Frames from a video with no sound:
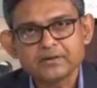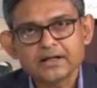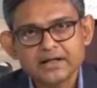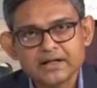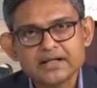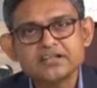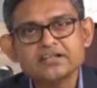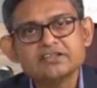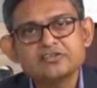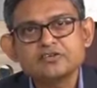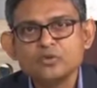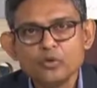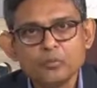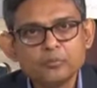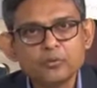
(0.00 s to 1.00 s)
it is
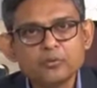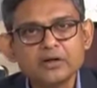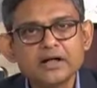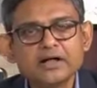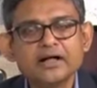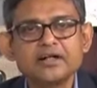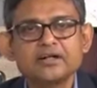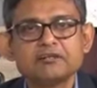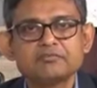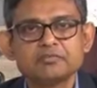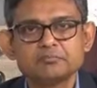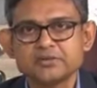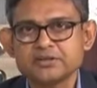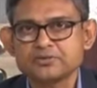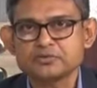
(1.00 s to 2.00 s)
no more a kind of a
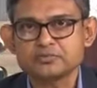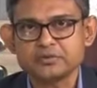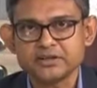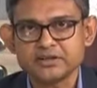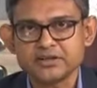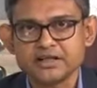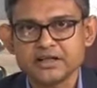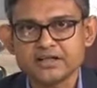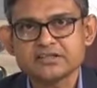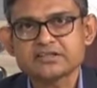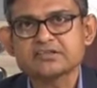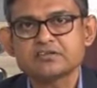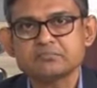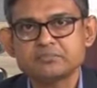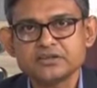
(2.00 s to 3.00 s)
B2B, it is
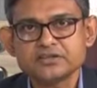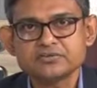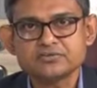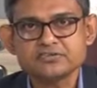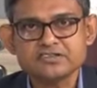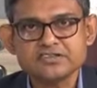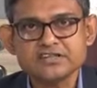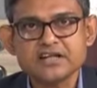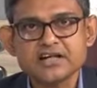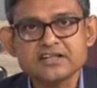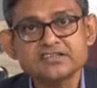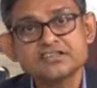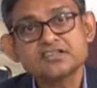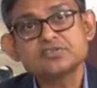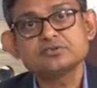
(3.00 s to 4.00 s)
a B2C and
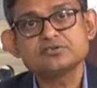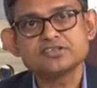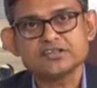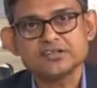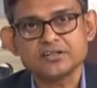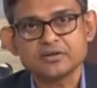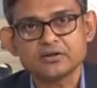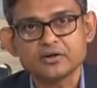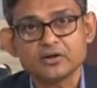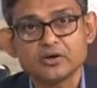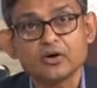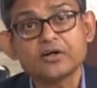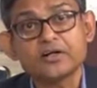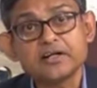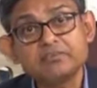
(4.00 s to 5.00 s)
C2C
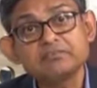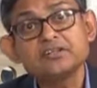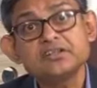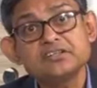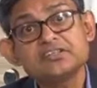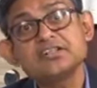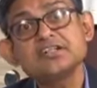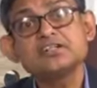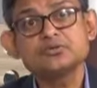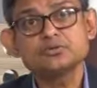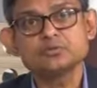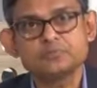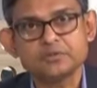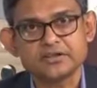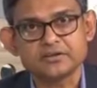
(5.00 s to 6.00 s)
or even
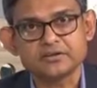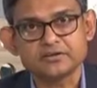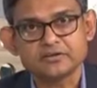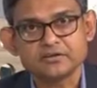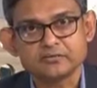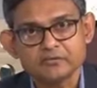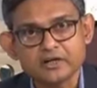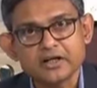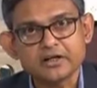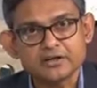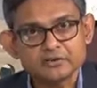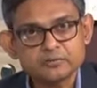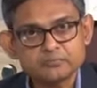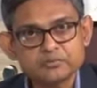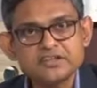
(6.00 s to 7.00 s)
C2B where you
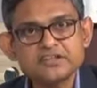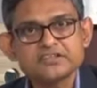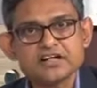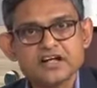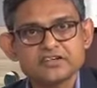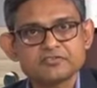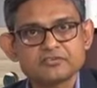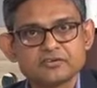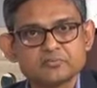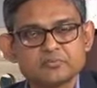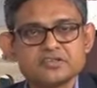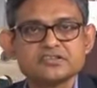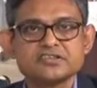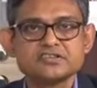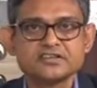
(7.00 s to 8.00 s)
know B stands for the
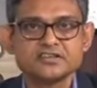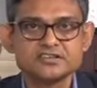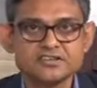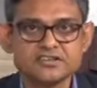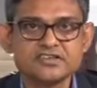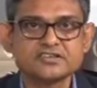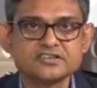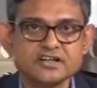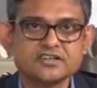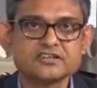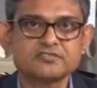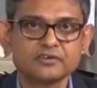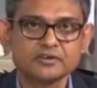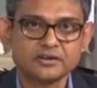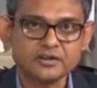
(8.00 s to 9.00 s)
business and C stands
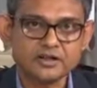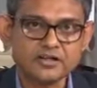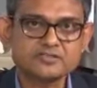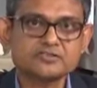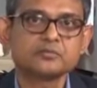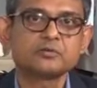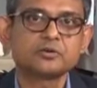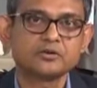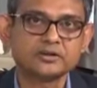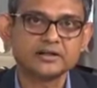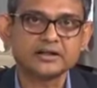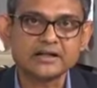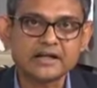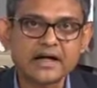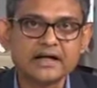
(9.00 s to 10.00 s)
for the customer or the
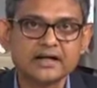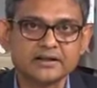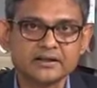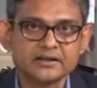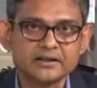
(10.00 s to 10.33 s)
client.